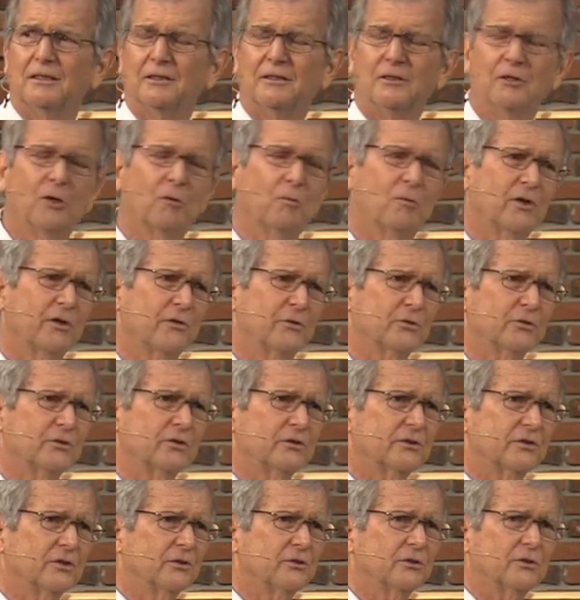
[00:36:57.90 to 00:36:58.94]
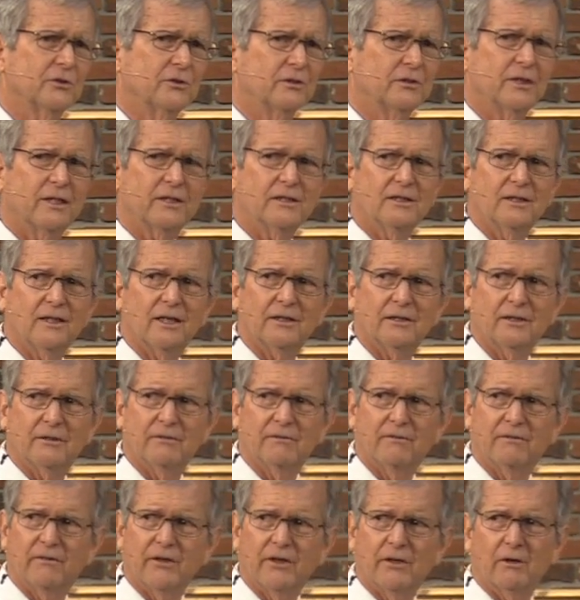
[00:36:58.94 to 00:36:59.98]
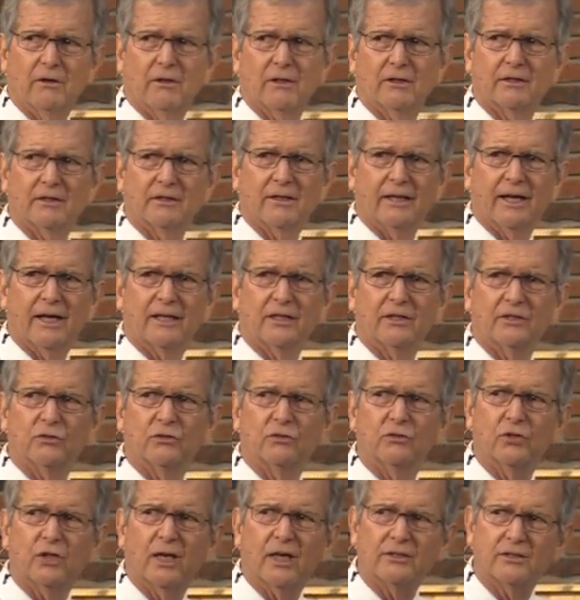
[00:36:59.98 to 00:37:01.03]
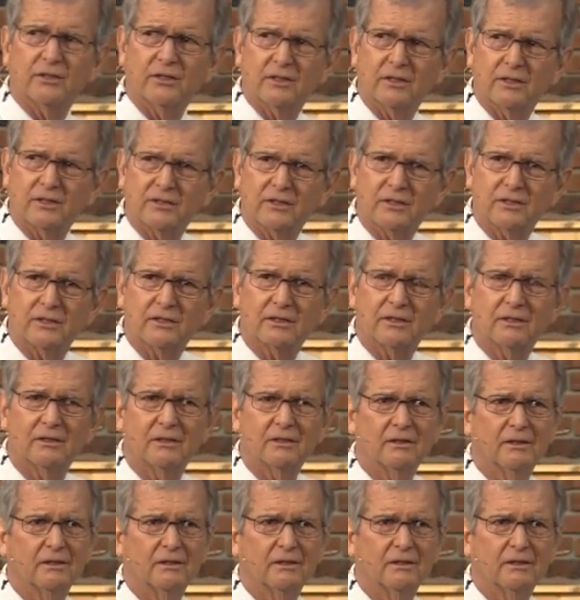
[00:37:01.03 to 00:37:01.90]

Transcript: Now, brothers and sisters, that's not unfairness, that is justice.